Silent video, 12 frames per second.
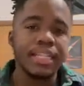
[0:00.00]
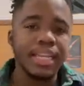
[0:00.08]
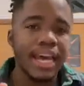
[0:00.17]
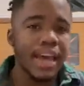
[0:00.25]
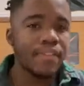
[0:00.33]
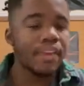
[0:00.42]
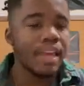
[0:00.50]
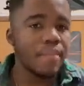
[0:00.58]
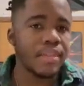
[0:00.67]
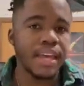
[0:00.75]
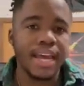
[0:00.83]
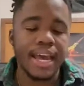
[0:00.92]
have the game
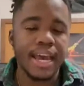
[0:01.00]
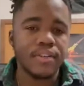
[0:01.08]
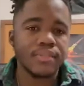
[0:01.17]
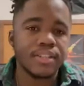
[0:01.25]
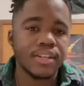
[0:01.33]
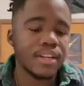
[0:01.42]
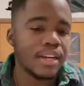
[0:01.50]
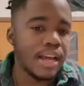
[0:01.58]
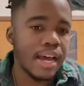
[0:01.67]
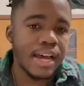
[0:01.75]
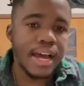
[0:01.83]
that they had on Sunday night,